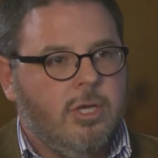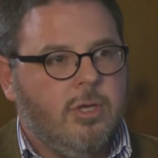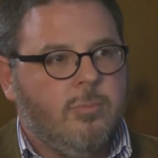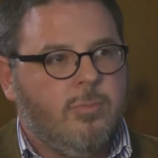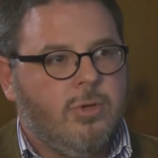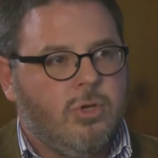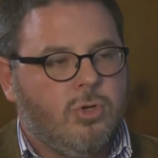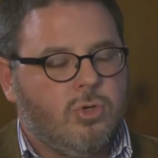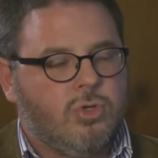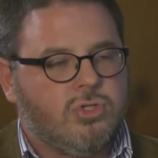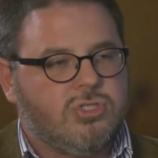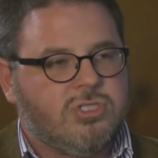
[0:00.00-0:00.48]

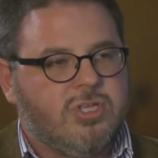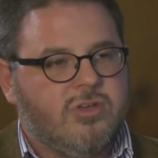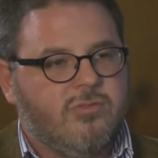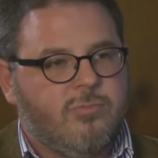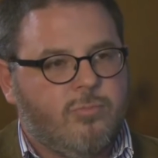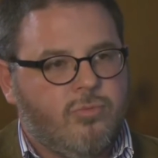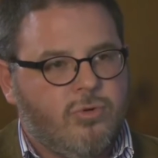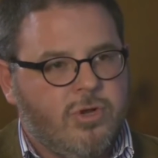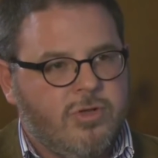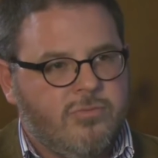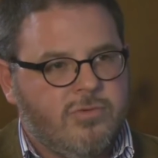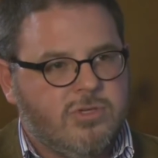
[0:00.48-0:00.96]
because
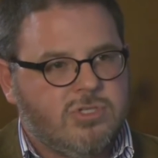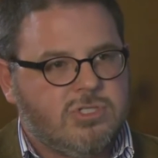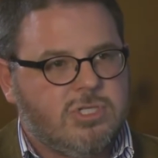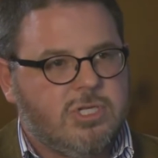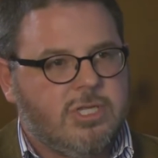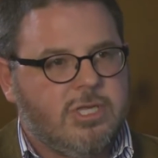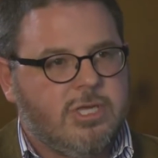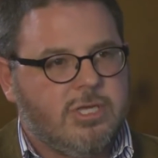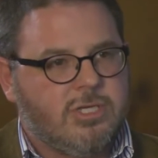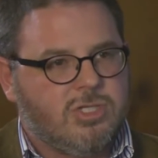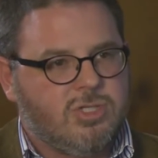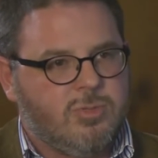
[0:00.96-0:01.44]
they've
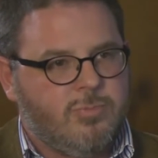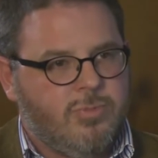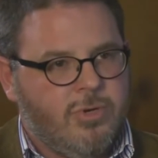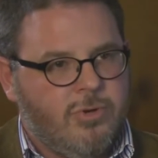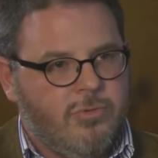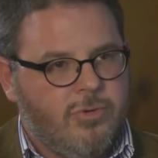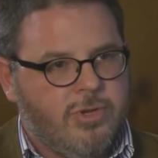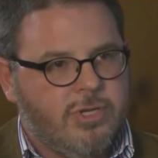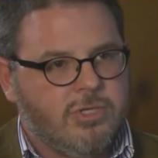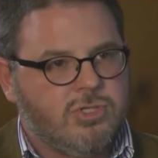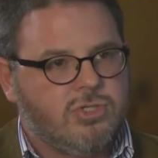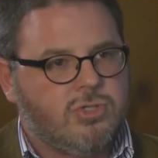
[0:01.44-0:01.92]
previously
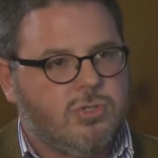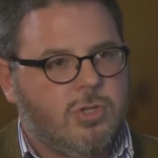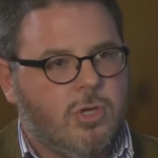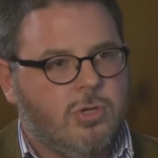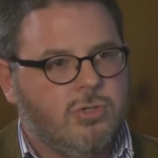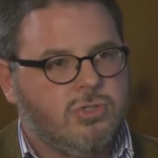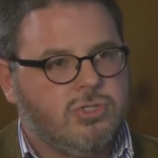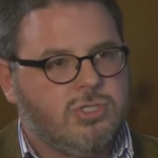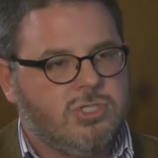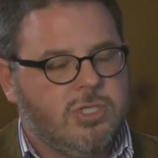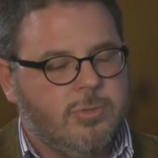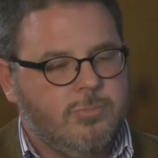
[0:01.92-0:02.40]
experienced
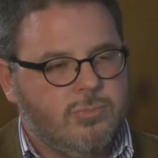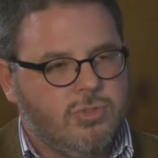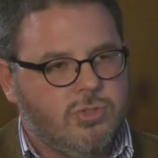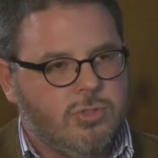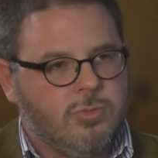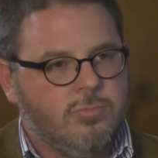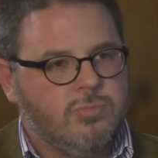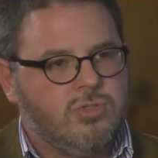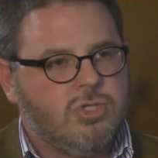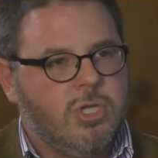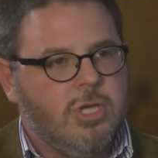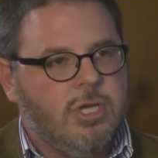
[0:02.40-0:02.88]
those
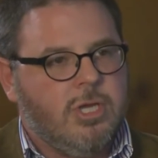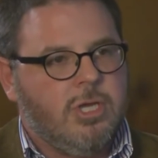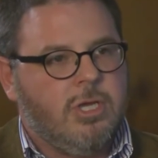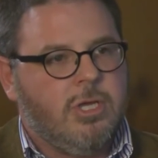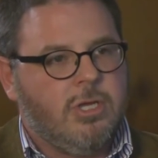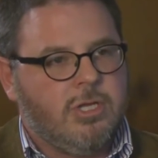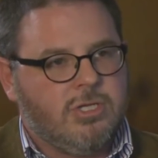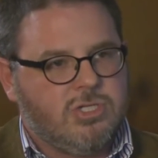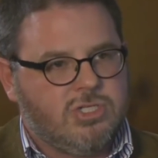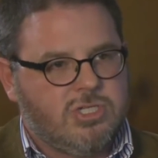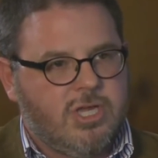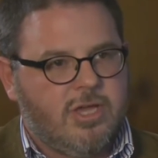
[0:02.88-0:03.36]
symptoms
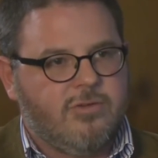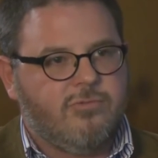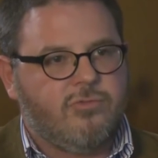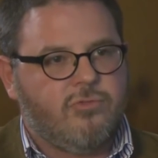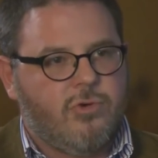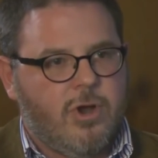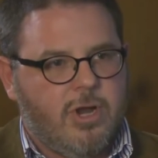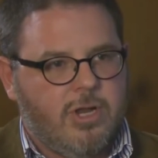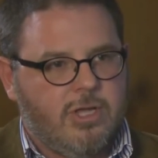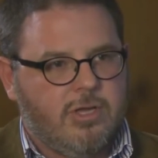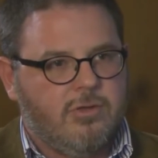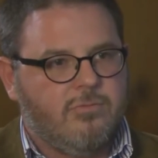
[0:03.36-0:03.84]
in a safe
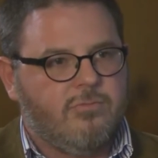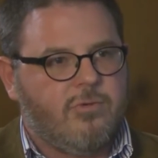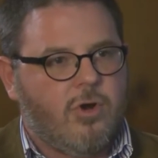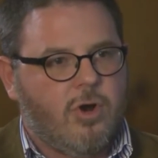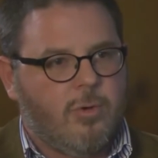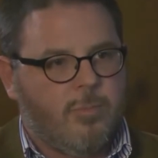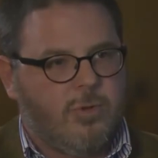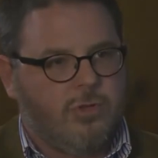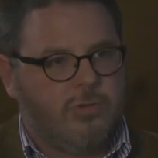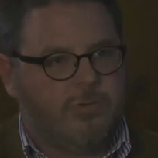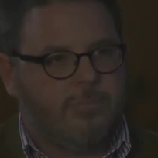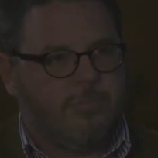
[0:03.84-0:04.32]
training
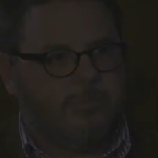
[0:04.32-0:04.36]
environment.